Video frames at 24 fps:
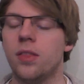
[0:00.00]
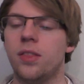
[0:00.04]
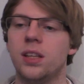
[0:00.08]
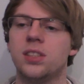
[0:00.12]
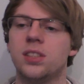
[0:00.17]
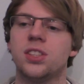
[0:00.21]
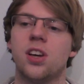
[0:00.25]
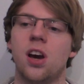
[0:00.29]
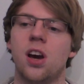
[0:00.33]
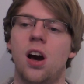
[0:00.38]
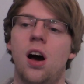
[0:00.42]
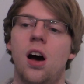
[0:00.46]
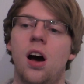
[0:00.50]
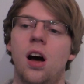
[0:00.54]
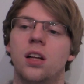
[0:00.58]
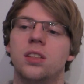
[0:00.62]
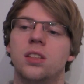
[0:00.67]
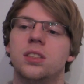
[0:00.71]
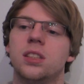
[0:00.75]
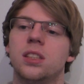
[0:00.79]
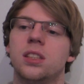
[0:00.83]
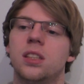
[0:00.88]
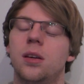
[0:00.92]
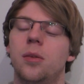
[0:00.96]
This
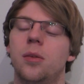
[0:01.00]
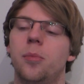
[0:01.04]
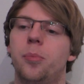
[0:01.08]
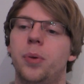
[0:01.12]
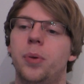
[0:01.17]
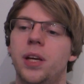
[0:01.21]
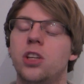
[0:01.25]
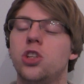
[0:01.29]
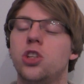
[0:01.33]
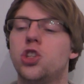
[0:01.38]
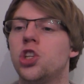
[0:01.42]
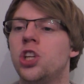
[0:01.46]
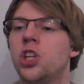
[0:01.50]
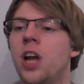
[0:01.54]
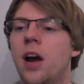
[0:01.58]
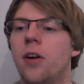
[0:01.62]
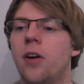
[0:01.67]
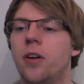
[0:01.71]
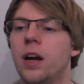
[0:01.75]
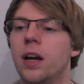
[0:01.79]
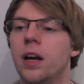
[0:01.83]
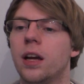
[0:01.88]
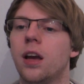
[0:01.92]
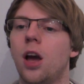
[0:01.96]
card, being
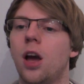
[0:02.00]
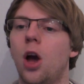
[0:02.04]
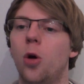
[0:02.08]
generic,